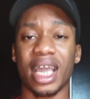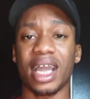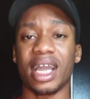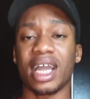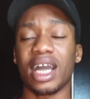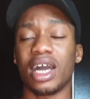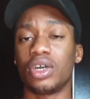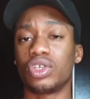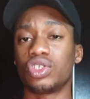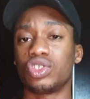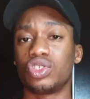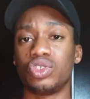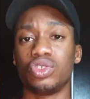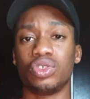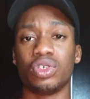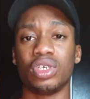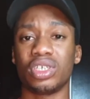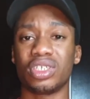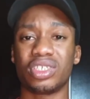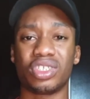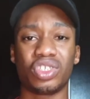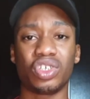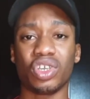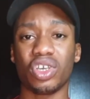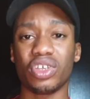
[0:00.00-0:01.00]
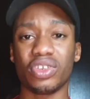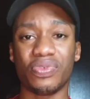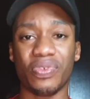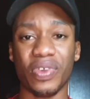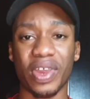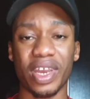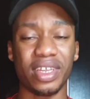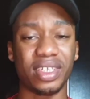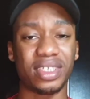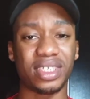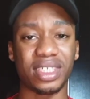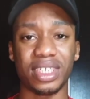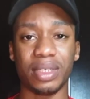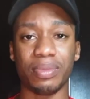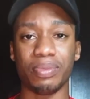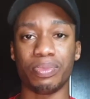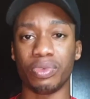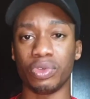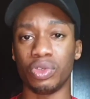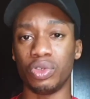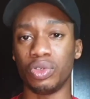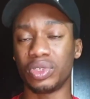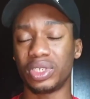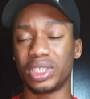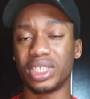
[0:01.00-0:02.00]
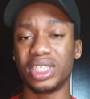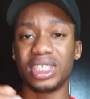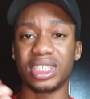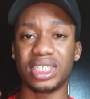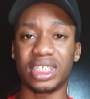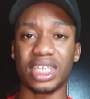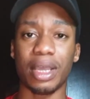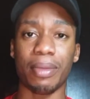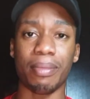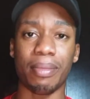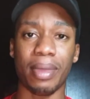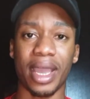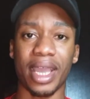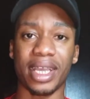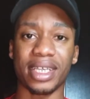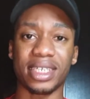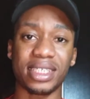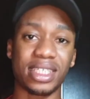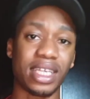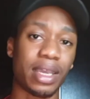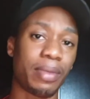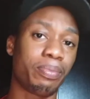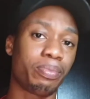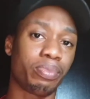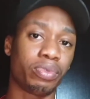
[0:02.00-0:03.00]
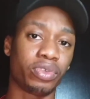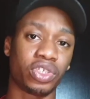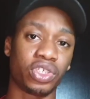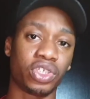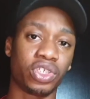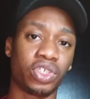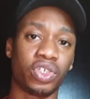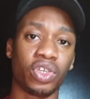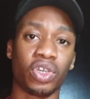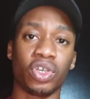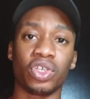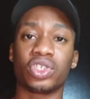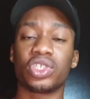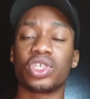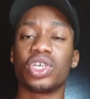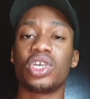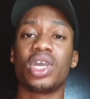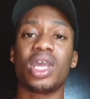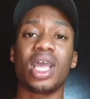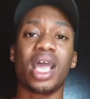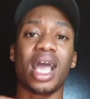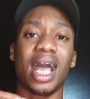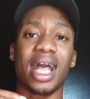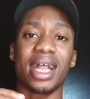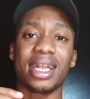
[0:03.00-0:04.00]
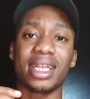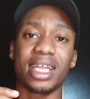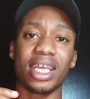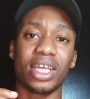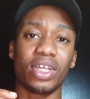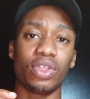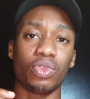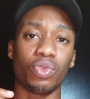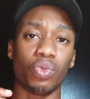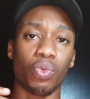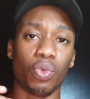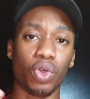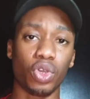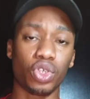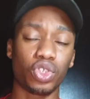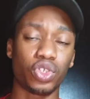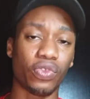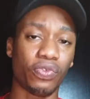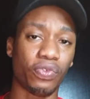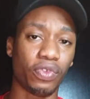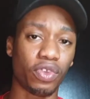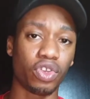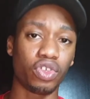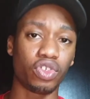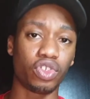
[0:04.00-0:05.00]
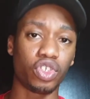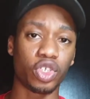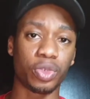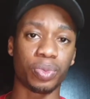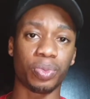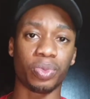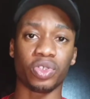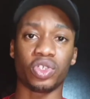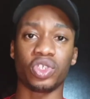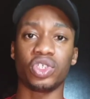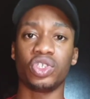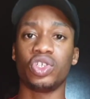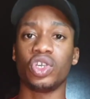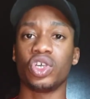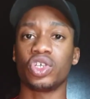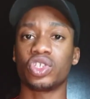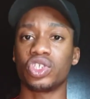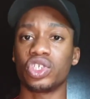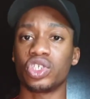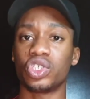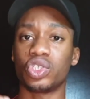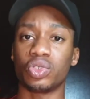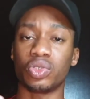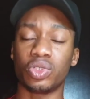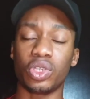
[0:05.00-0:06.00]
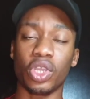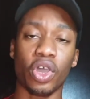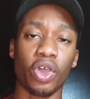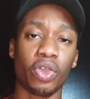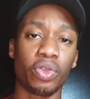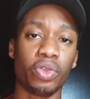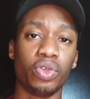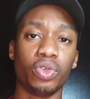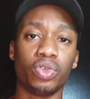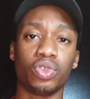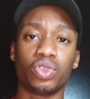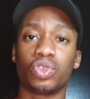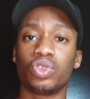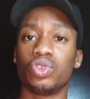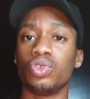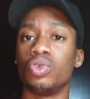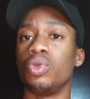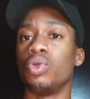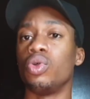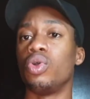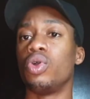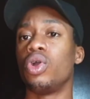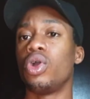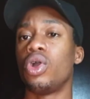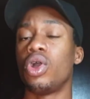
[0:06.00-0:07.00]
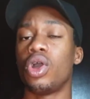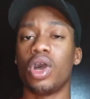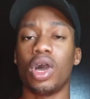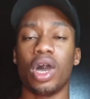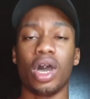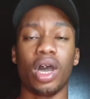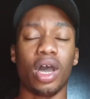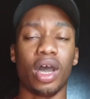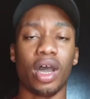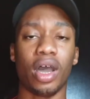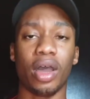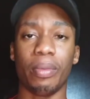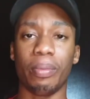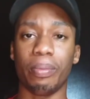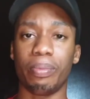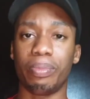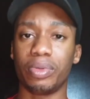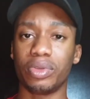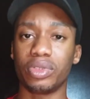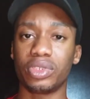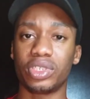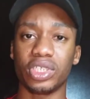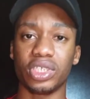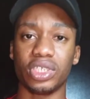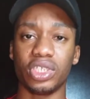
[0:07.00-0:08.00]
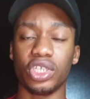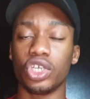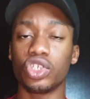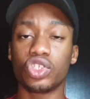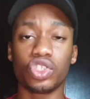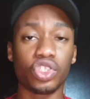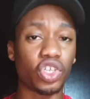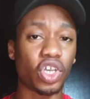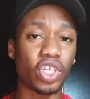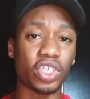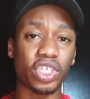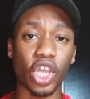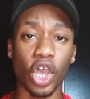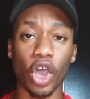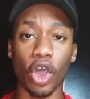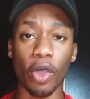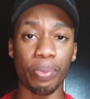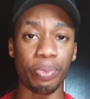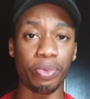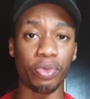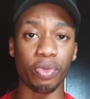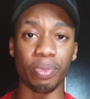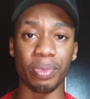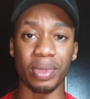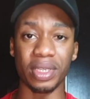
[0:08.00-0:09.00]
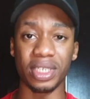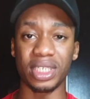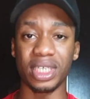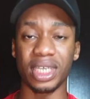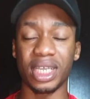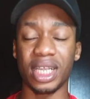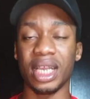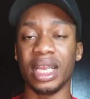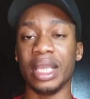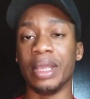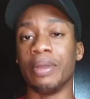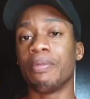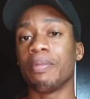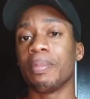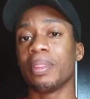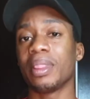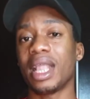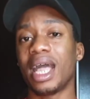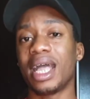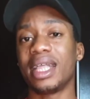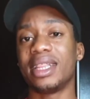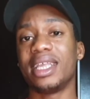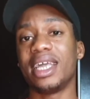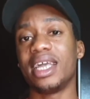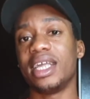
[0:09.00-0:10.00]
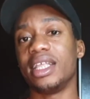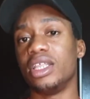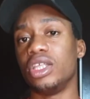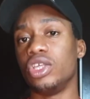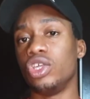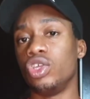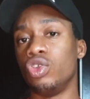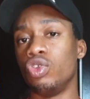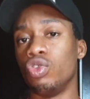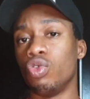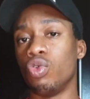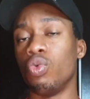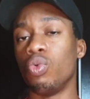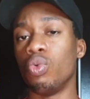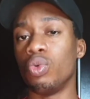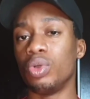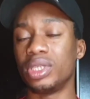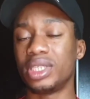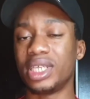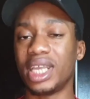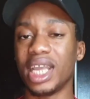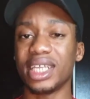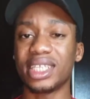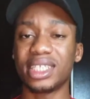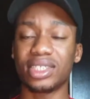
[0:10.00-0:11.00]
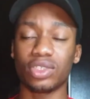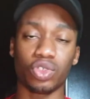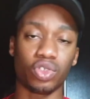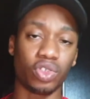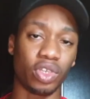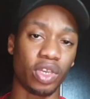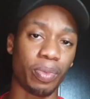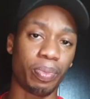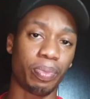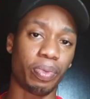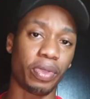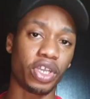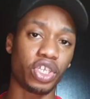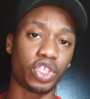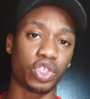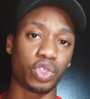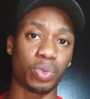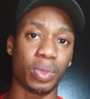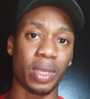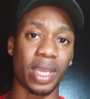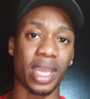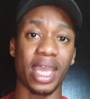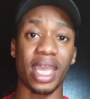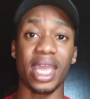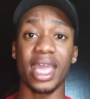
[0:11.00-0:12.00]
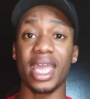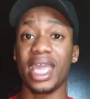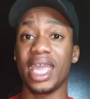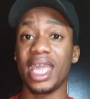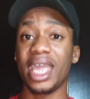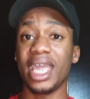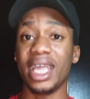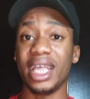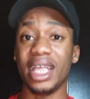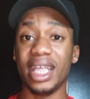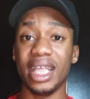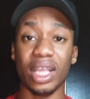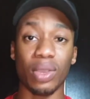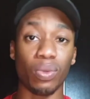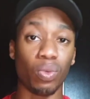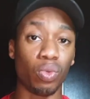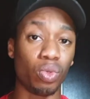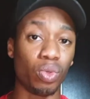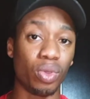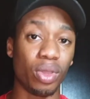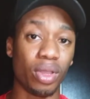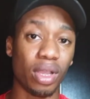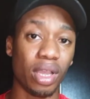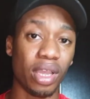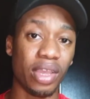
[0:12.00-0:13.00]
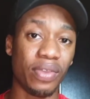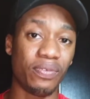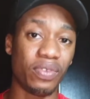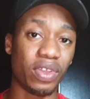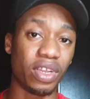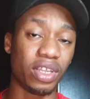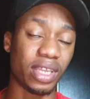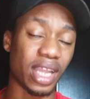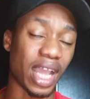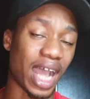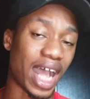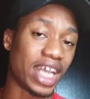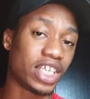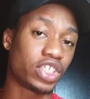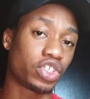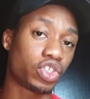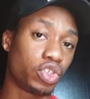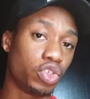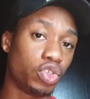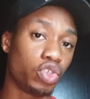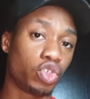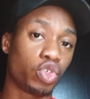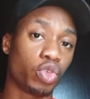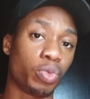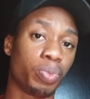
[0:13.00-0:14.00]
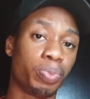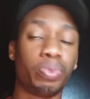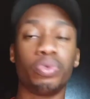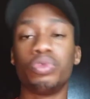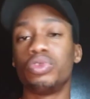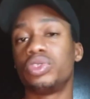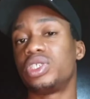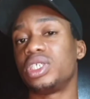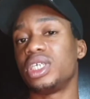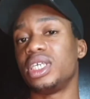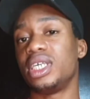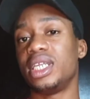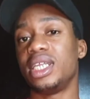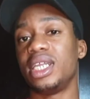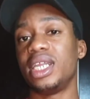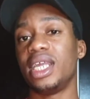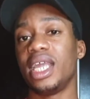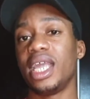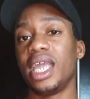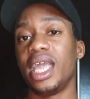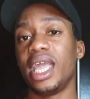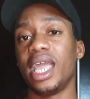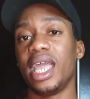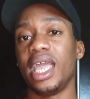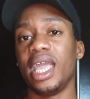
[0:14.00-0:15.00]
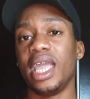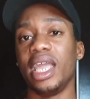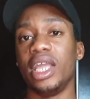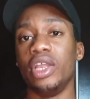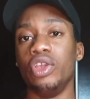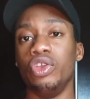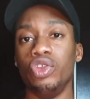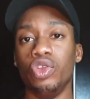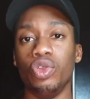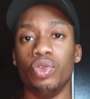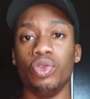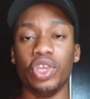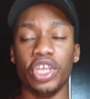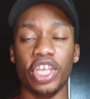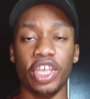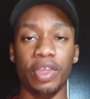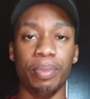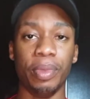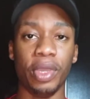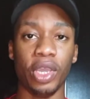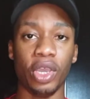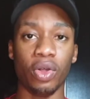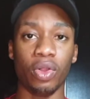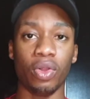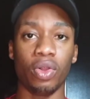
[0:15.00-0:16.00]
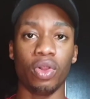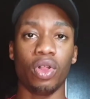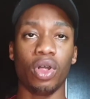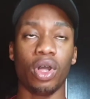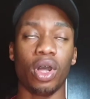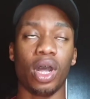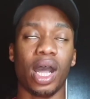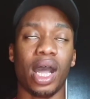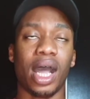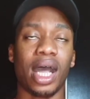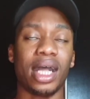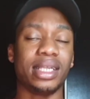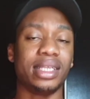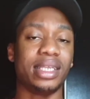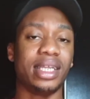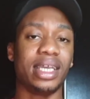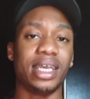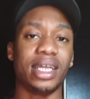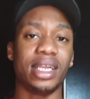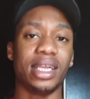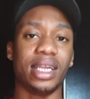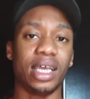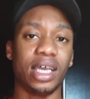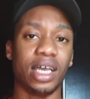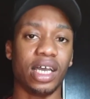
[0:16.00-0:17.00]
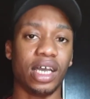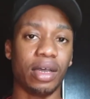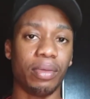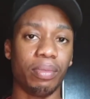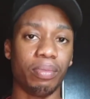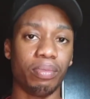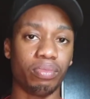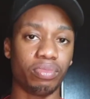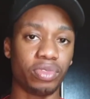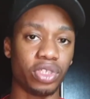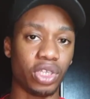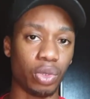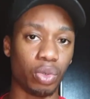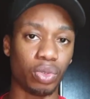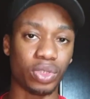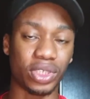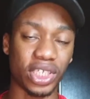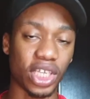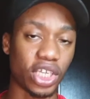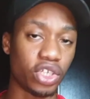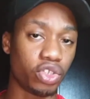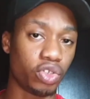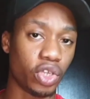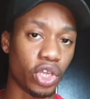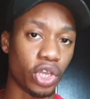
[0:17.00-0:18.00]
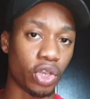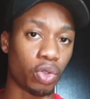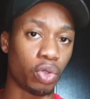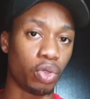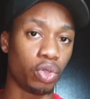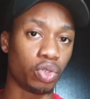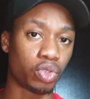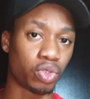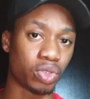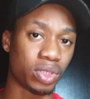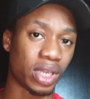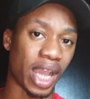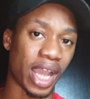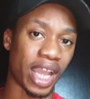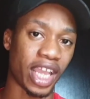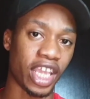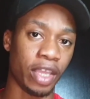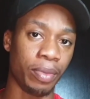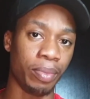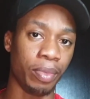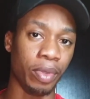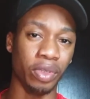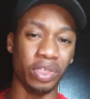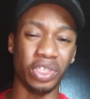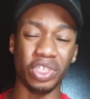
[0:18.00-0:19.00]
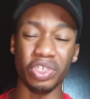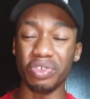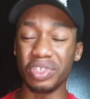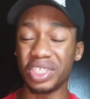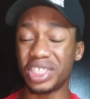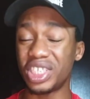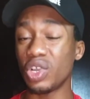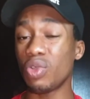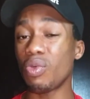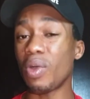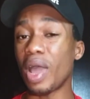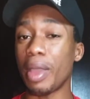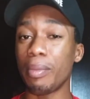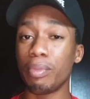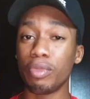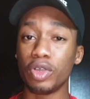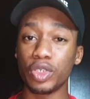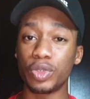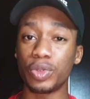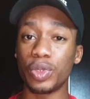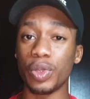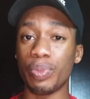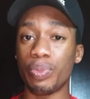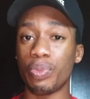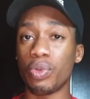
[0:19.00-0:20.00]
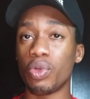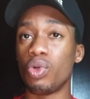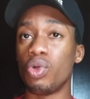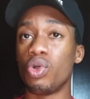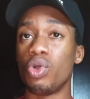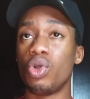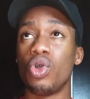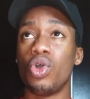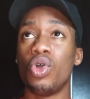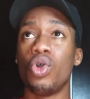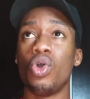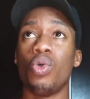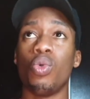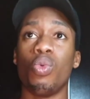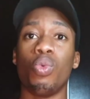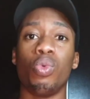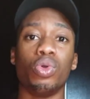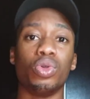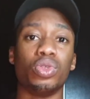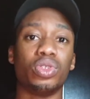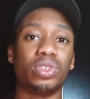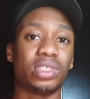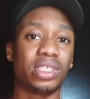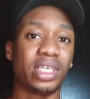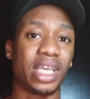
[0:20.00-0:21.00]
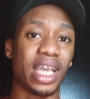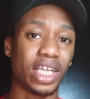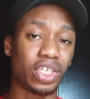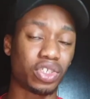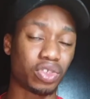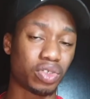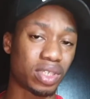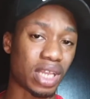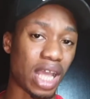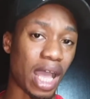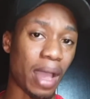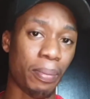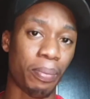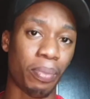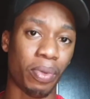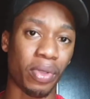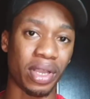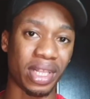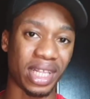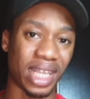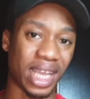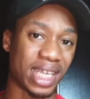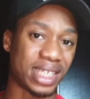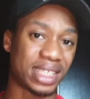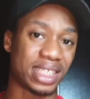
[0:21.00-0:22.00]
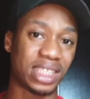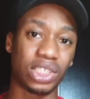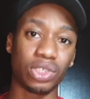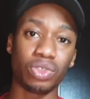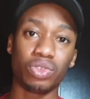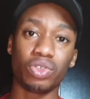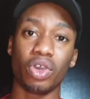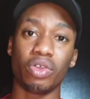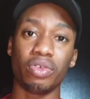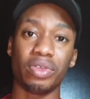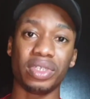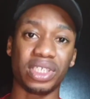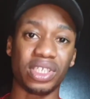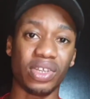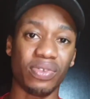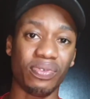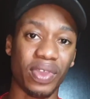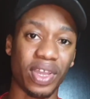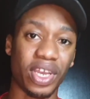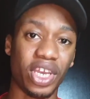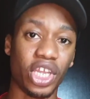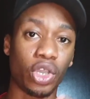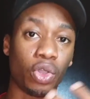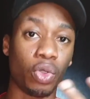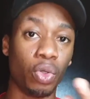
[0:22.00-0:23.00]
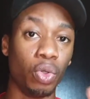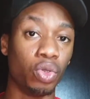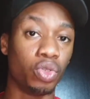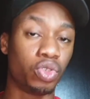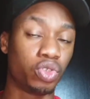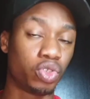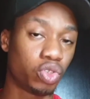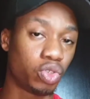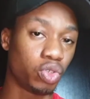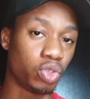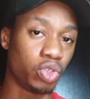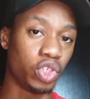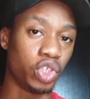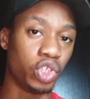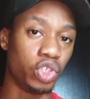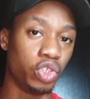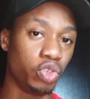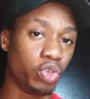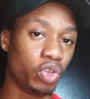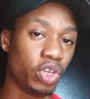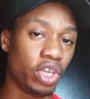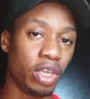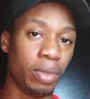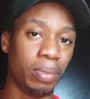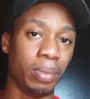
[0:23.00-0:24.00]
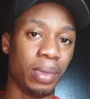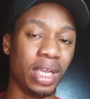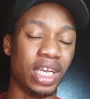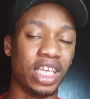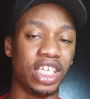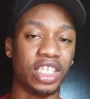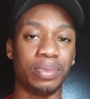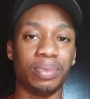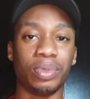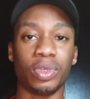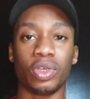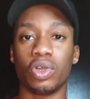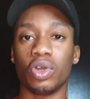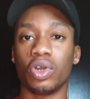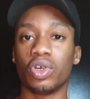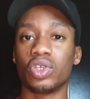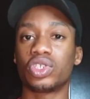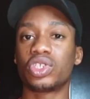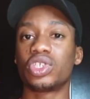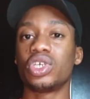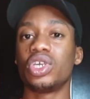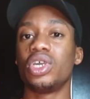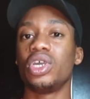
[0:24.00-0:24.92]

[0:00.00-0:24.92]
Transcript: the account it's just very simple you see the step-by-step procedures and then once you follow those procedures it will tell you to um, put in it will just help you basically and then you would get to the point where it will even ask you to put in a new email and then um, they will send you a code to that email the reason why most people would get to that point and still not receive any codes to the new email is because